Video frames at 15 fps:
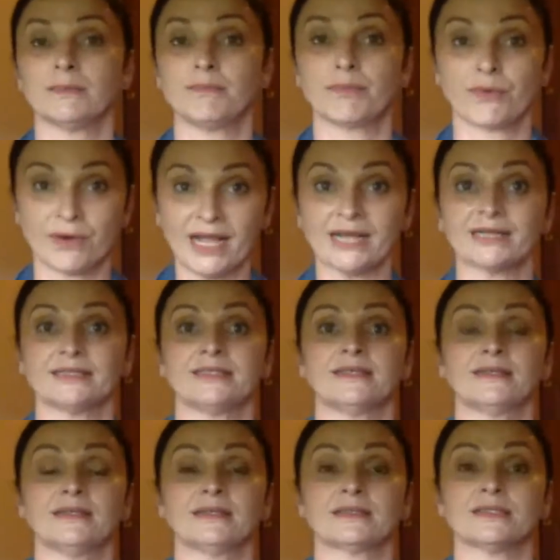
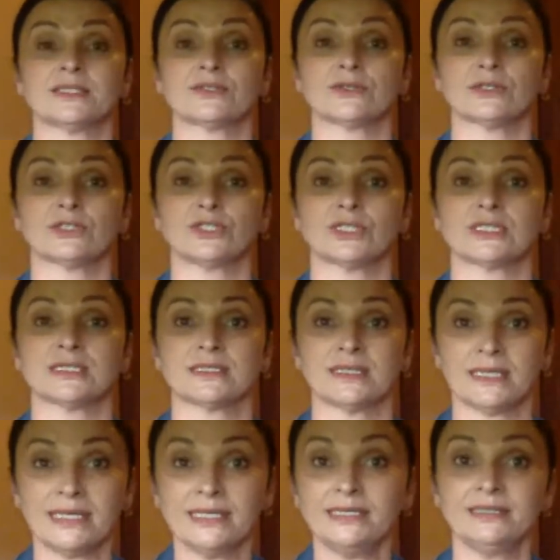practical researches
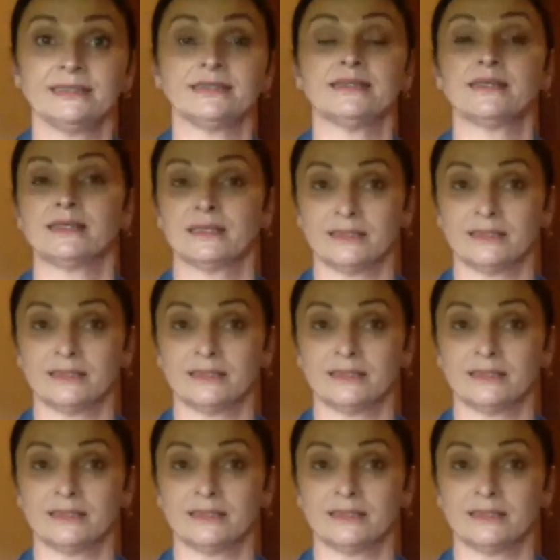in